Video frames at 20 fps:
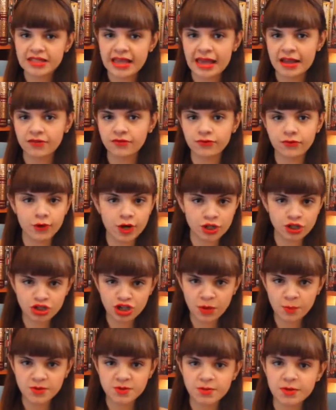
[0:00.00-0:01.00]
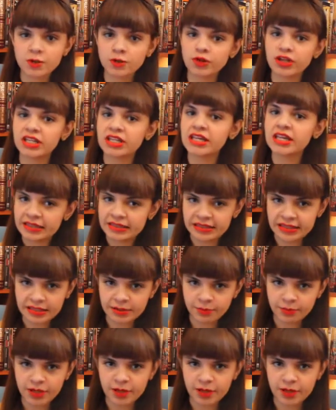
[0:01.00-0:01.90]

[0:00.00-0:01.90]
and friendships between Indian